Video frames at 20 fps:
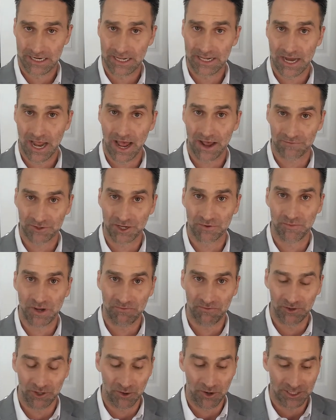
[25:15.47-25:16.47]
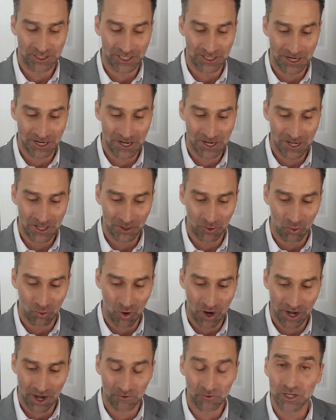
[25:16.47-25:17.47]
have some influence. And the
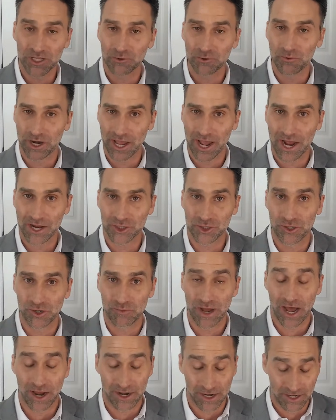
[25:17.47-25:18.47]
one I really want to ask you about,